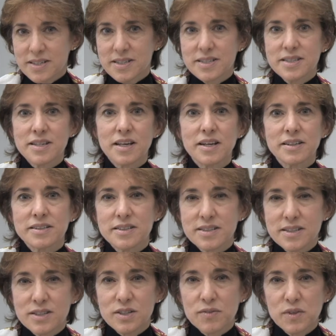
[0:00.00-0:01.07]
It's a
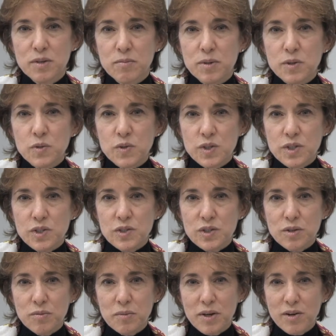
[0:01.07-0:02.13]
disease of the immune
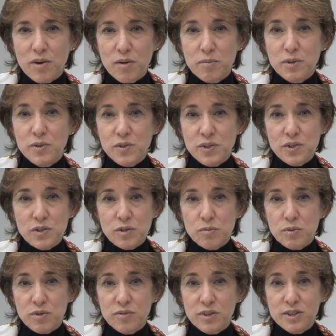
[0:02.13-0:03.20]
system, and our immune
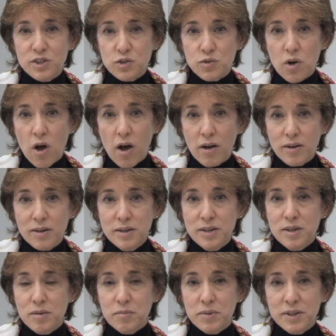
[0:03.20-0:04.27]
systems are very strong
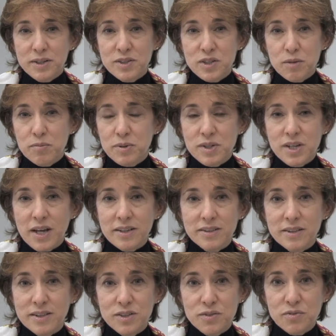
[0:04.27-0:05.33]
because they protect
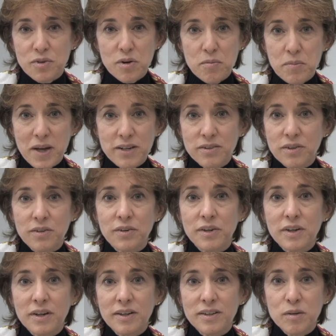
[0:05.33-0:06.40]
us from
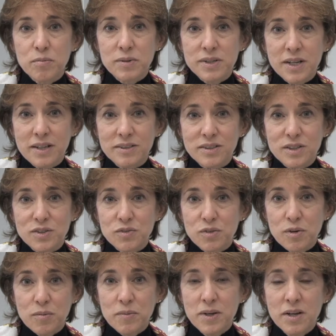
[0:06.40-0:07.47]
bacteria, they protect us
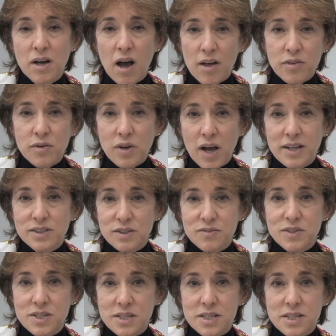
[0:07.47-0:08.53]
from other kinds of
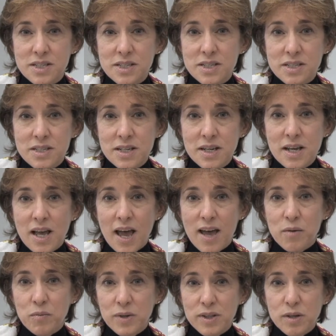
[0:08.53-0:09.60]
diseases.
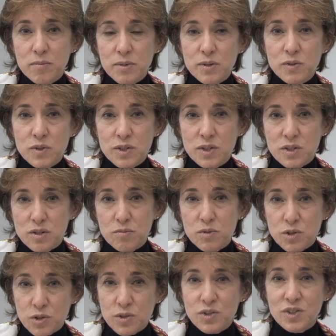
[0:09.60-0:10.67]
And when the immune system
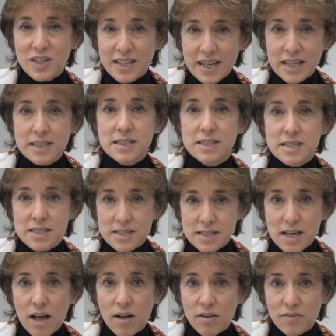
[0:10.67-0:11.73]
turns against the
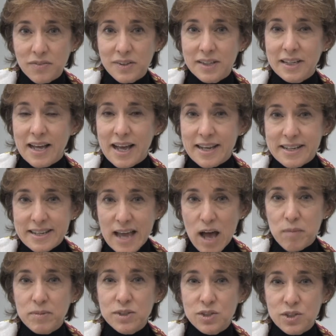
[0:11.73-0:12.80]
self and
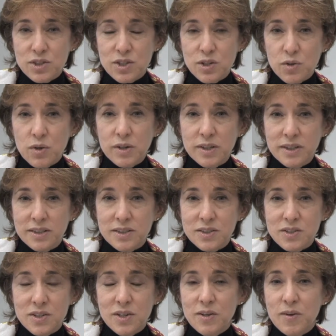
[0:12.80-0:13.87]
damages the
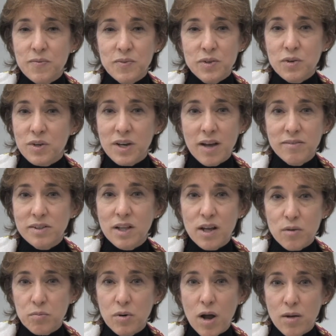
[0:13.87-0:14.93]
organs, you can have a lot
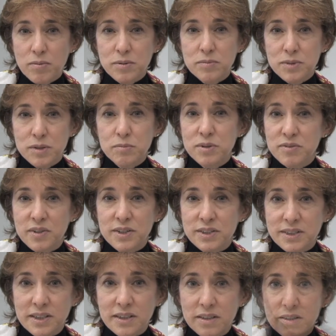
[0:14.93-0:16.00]
of problems and be very
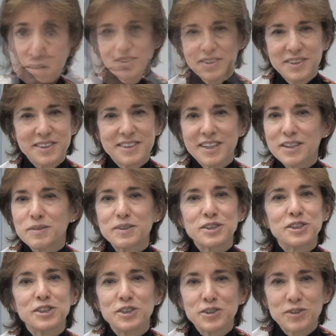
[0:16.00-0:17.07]
sick. The study was
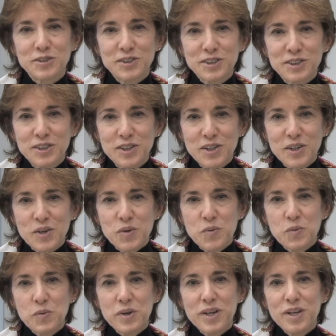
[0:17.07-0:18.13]
huge.
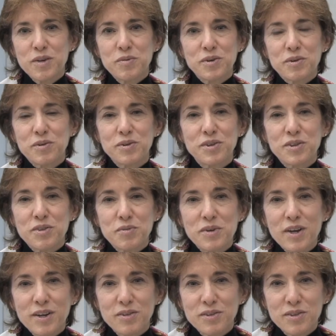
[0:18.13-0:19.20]
We recruited
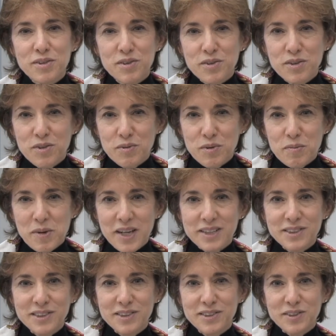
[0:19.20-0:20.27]
333
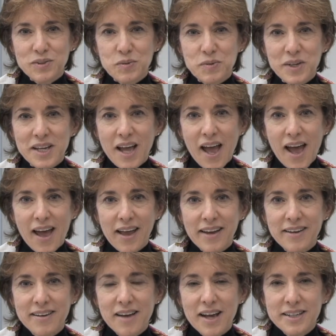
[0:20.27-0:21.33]
patients. We
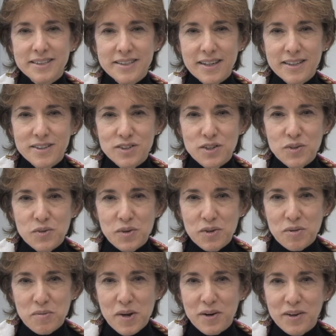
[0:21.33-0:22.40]
had nine sites in North
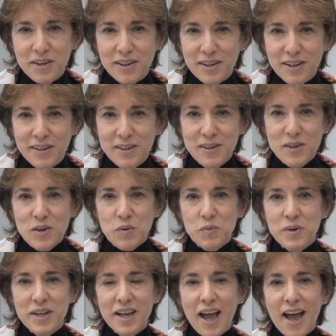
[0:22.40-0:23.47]
America.
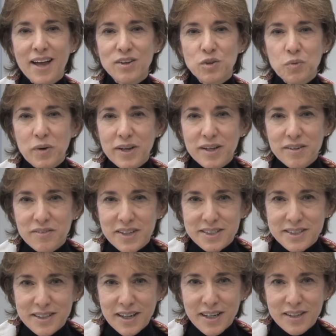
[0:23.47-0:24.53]
We had 20
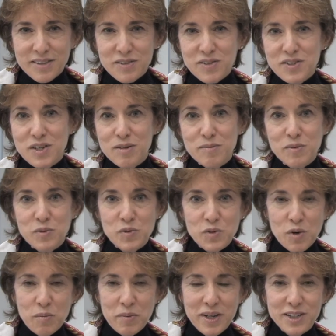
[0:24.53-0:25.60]
investigators, some who
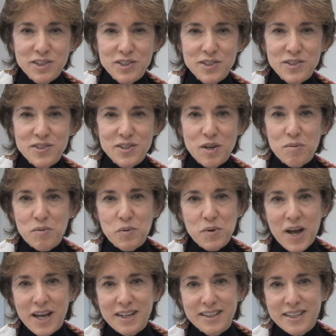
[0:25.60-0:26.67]
saw patients, some who
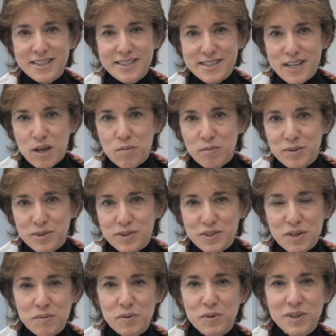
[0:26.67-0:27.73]
analyzed samples,
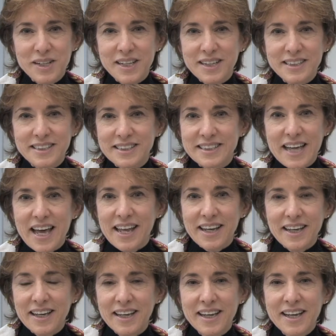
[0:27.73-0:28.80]
some who collected
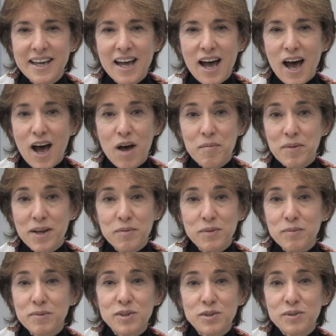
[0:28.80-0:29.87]
data. Um, and
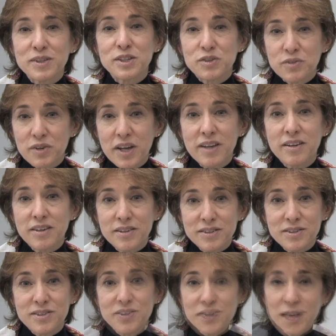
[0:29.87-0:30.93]
we've been doing this for eight
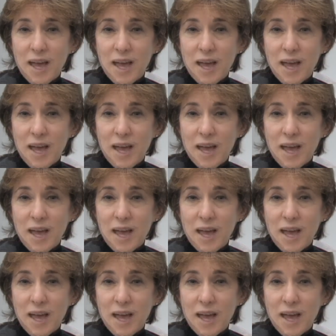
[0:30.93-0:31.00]
years.